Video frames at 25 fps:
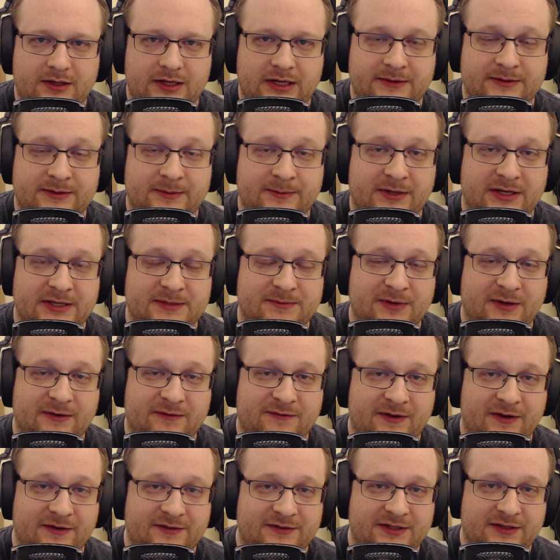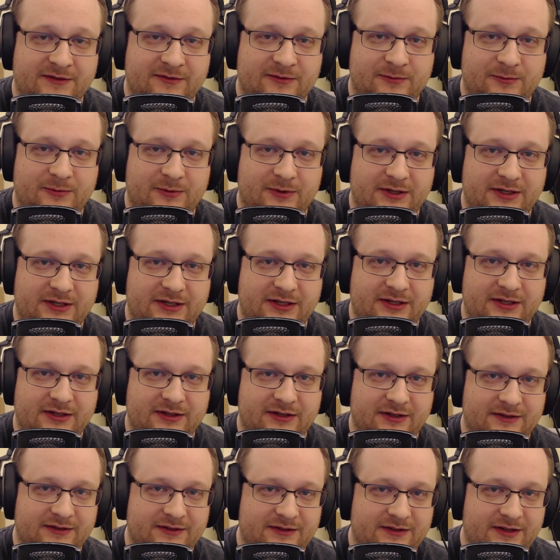What's up guys, Metal five seven one
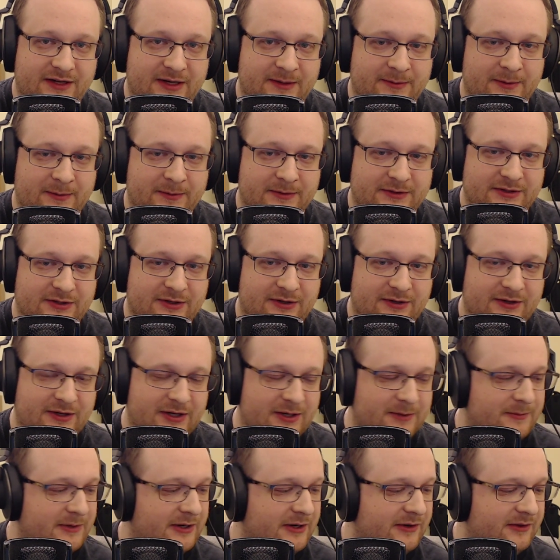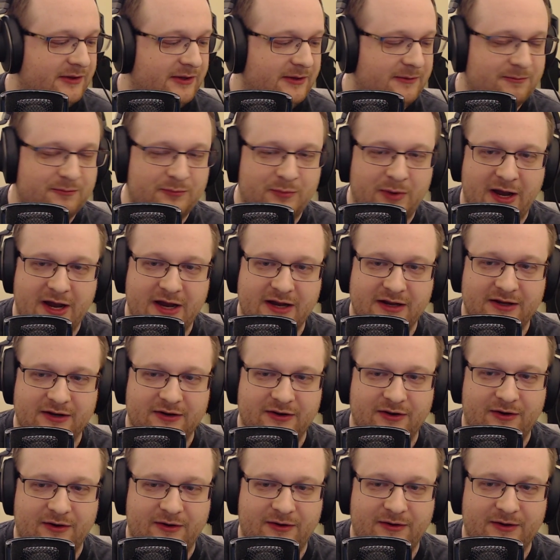here, and today I'm going to be talking about the Bang
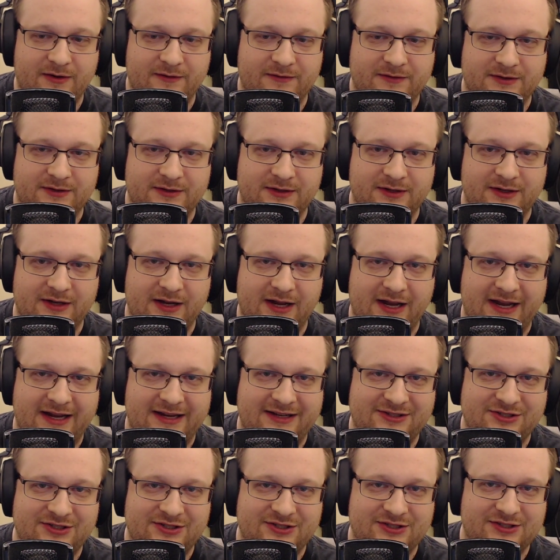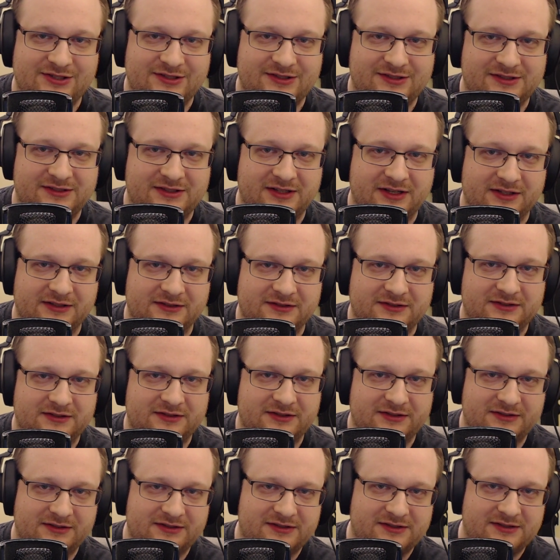and Olufsen H
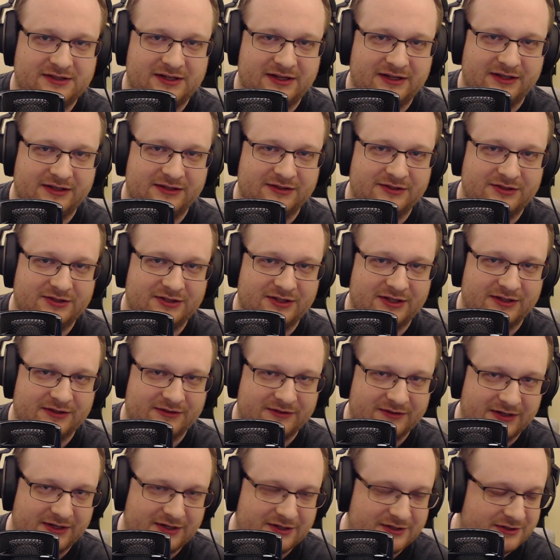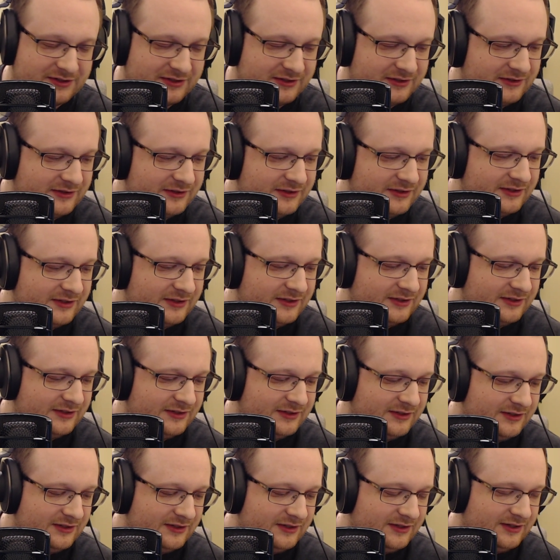six second generation.
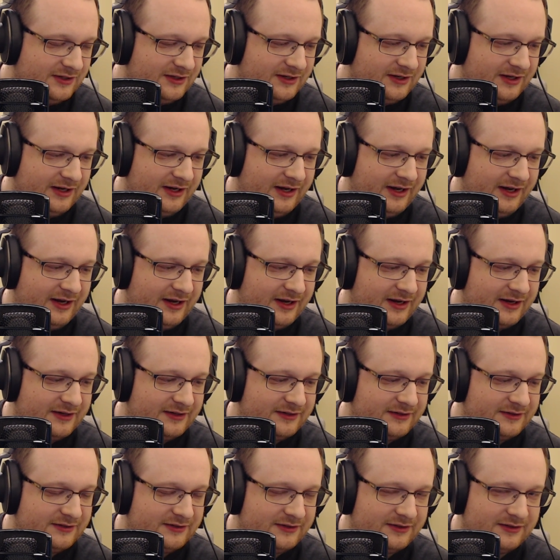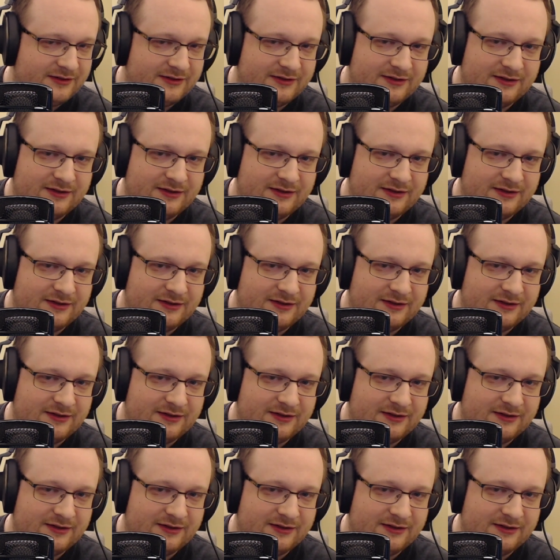And